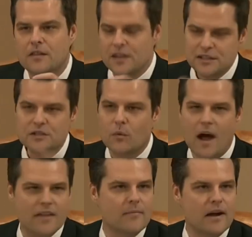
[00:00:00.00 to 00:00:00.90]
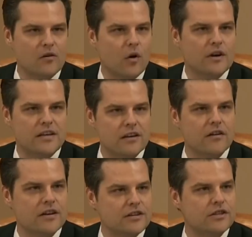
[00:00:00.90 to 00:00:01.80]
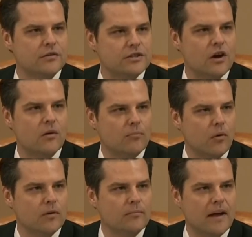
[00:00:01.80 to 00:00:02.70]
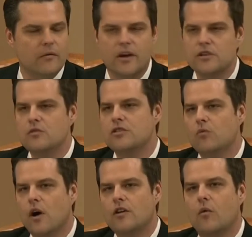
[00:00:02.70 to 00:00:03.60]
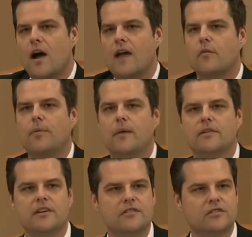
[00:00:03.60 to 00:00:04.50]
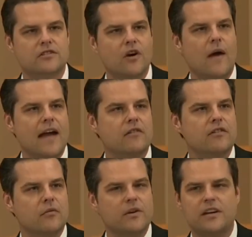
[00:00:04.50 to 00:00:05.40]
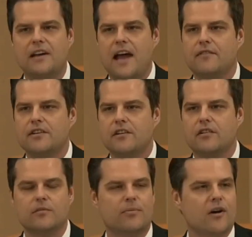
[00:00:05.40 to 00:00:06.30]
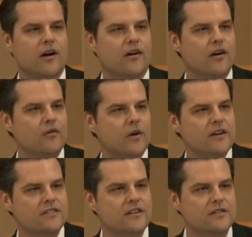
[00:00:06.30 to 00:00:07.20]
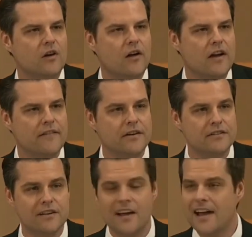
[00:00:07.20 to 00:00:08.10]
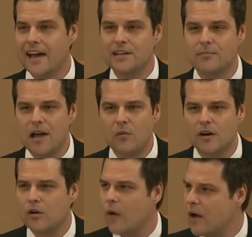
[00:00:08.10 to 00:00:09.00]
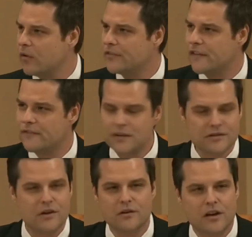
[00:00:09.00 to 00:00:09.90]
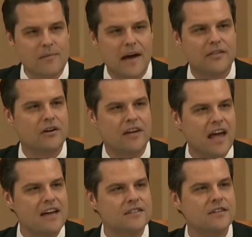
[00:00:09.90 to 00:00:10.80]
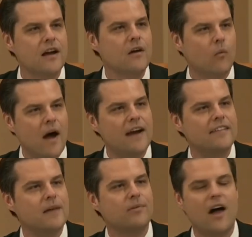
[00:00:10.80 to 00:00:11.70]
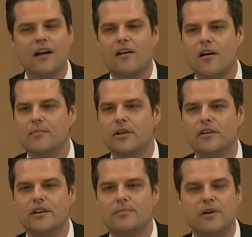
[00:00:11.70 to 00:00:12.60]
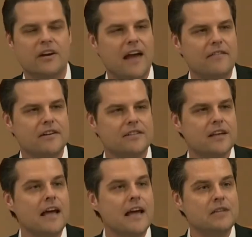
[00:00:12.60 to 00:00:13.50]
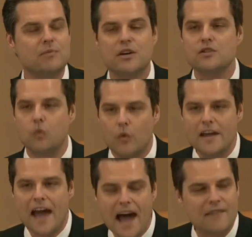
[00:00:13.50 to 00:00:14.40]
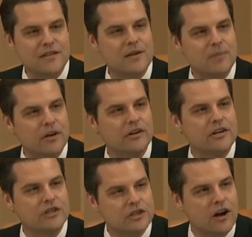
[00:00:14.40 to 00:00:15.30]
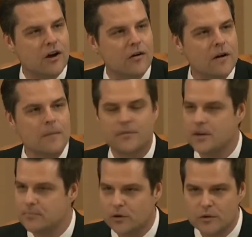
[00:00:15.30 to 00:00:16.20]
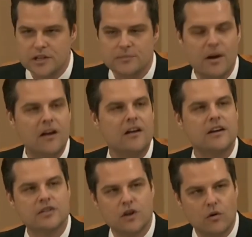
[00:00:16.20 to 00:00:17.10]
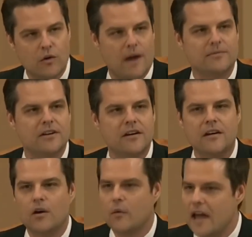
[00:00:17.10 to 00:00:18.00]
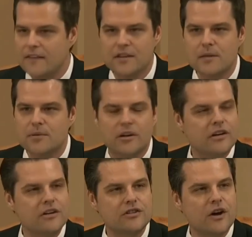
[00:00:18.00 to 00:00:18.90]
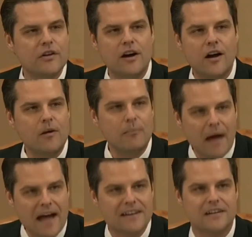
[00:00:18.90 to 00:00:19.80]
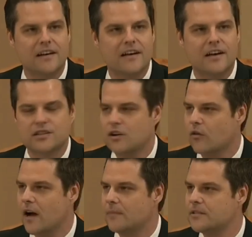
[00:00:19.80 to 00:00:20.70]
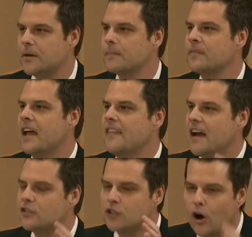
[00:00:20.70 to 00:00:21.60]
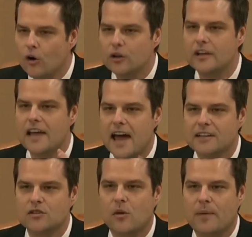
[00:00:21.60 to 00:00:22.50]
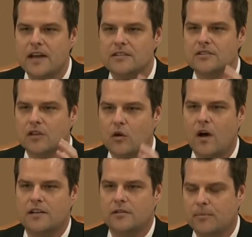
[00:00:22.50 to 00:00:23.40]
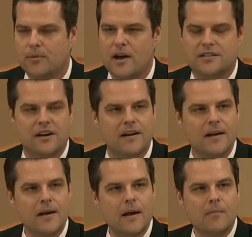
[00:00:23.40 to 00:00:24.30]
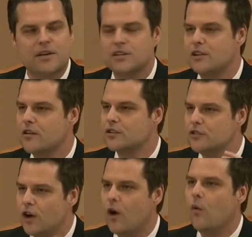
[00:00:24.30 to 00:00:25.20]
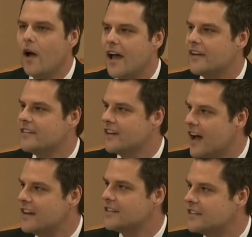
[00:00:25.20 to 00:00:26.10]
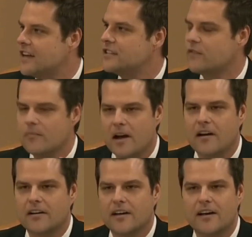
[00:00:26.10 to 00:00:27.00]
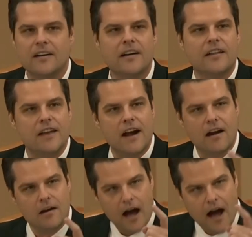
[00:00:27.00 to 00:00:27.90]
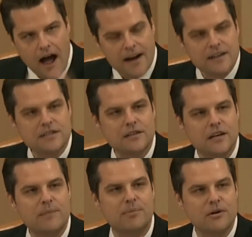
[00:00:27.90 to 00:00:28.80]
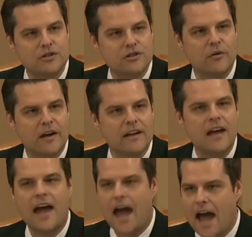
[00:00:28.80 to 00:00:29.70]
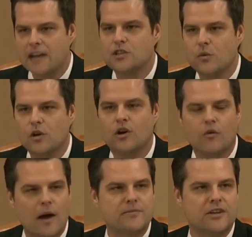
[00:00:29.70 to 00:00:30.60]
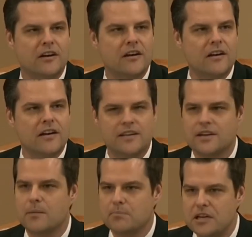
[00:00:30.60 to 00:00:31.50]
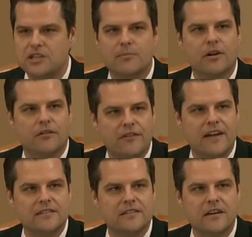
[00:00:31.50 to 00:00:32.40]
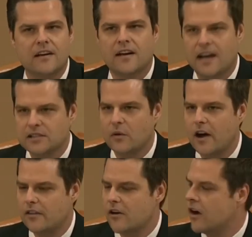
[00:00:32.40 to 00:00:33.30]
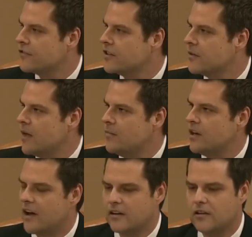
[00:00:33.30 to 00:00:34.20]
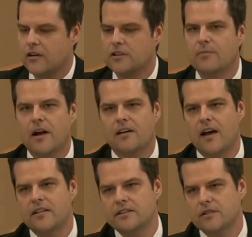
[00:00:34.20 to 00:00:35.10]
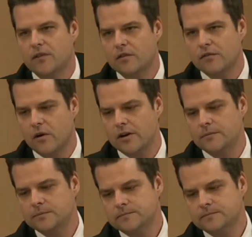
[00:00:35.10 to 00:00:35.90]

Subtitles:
This is why the minority hearing issue is so important, by the way. You wonder why Republicans are so angry that we didn't have a hearing to put on our own witnesses and own evidence. And you may wonder why, well, if they feel so good about their case, why did they block our ability to put in evidence? It's because we have the ability to show that Burisma is corrupt. We have the ability to show that Hunter Biden is corrupt. And that totally exculpates the president. Because there is no way in the United States of America that honestly pursuing actual corruption is an impeachable offense. That's why I offer the amendment, and I encourage my colleagues to vote for it.